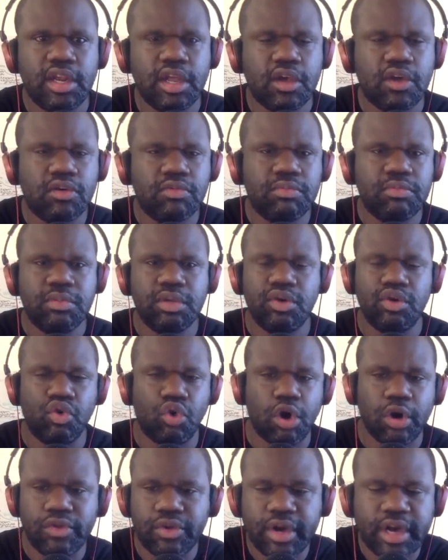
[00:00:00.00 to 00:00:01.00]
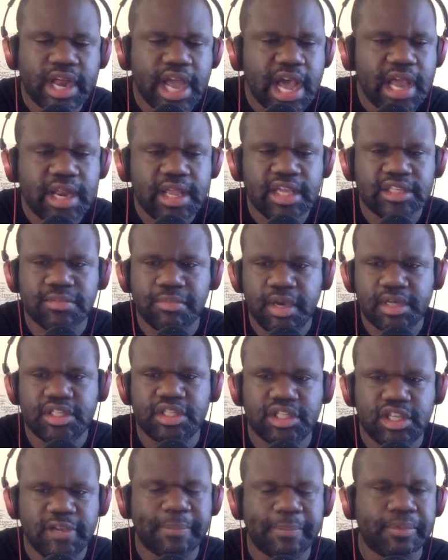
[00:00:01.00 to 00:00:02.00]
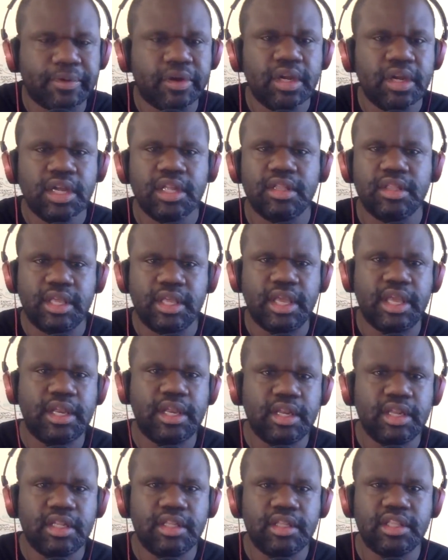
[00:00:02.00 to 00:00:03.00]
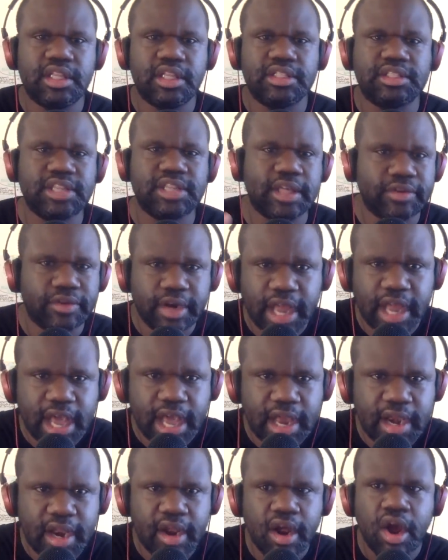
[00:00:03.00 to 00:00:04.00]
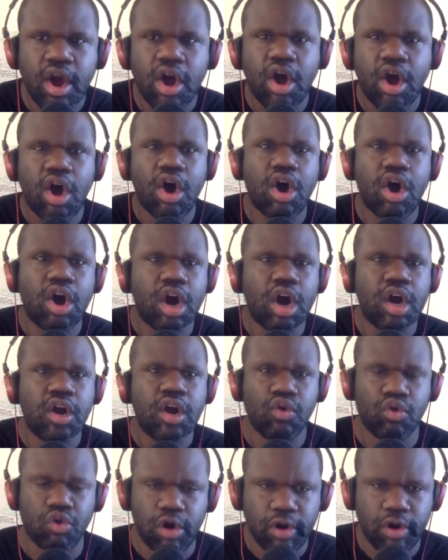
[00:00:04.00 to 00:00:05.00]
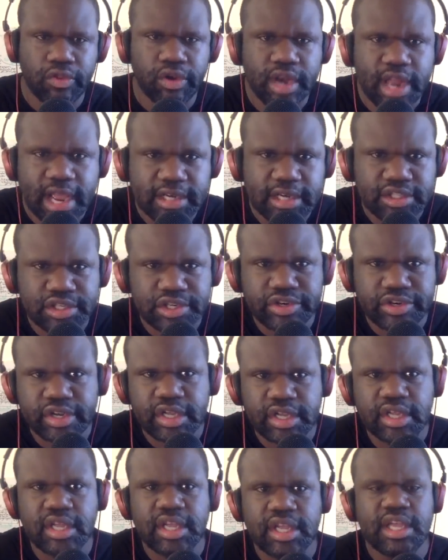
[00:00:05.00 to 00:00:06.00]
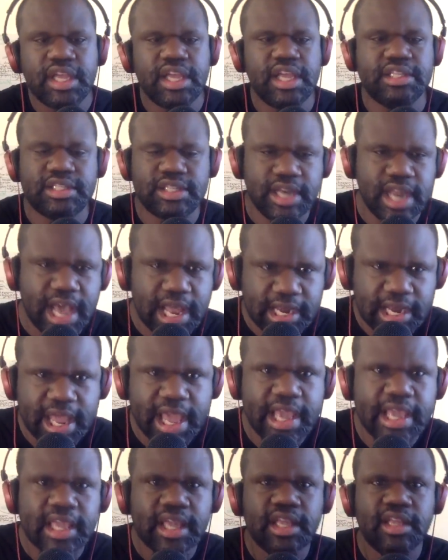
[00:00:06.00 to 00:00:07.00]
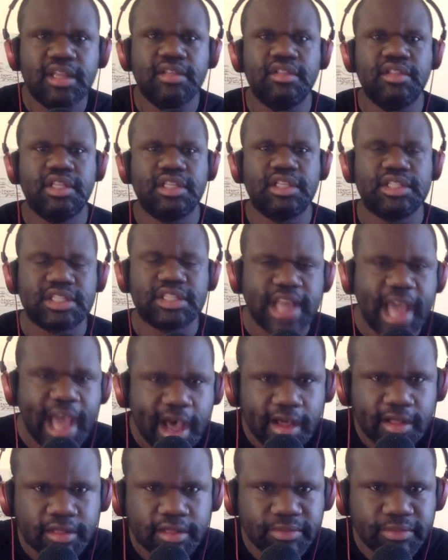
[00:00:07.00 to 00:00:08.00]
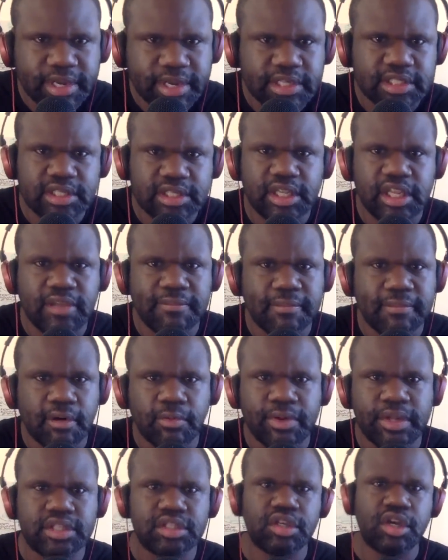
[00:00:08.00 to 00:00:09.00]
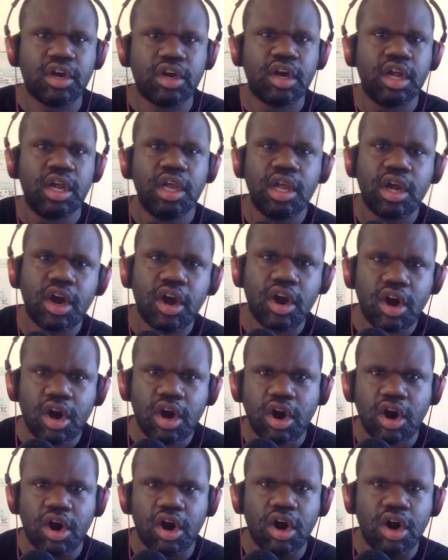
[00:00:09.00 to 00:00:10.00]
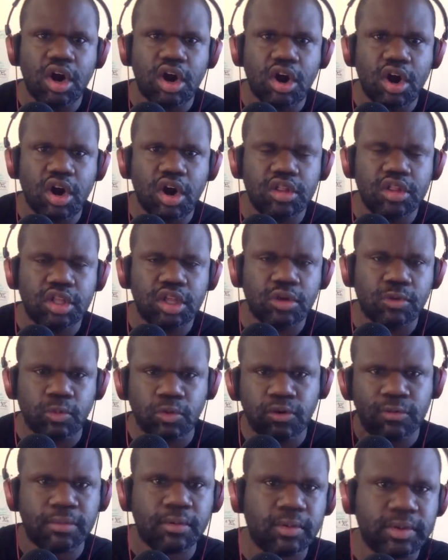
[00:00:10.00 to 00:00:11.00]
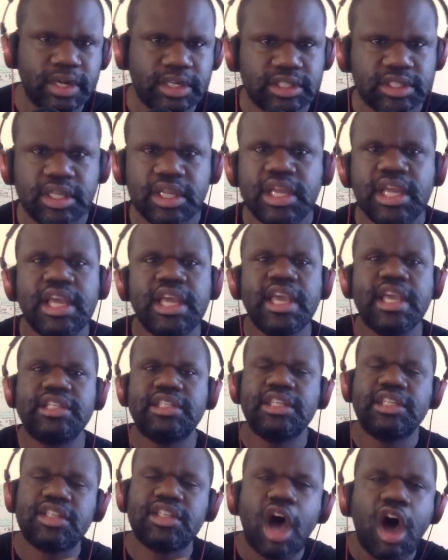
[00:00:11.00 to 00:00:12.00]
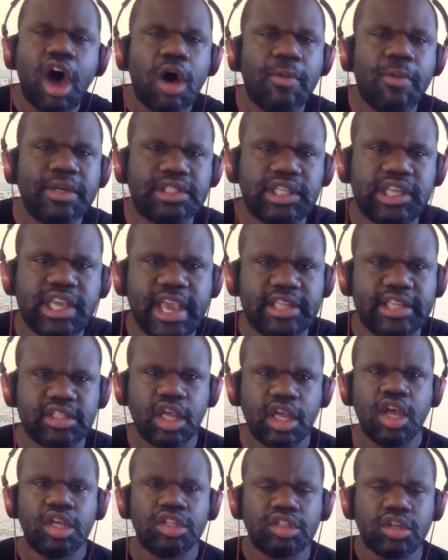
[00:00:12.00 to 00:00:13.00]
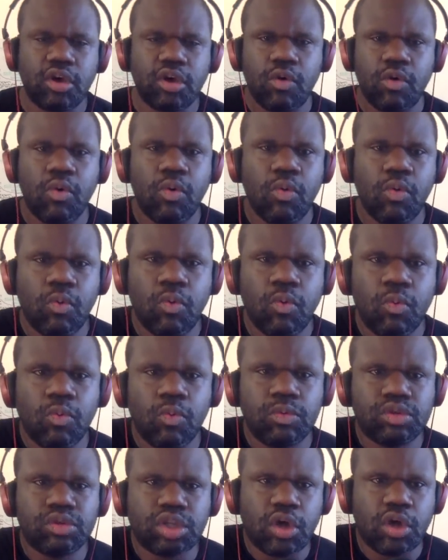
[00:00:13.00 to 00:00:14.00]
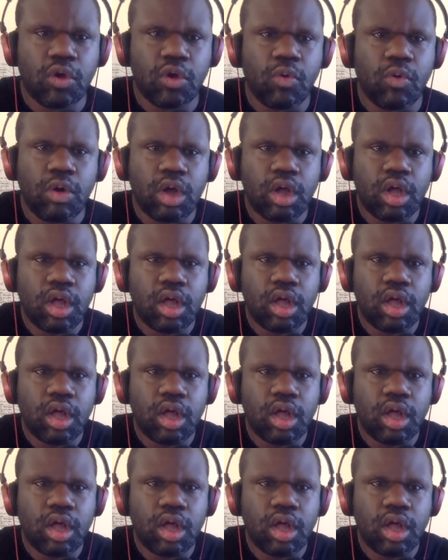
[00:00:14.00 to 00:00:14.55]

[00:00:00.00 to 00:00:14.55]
know, northern Ghana is much cheaper than than southern Ghana or northern Nigeria. It's not like the South region, the Igbo region, or or or, or the Yoruba region. It's, it's always the case. So so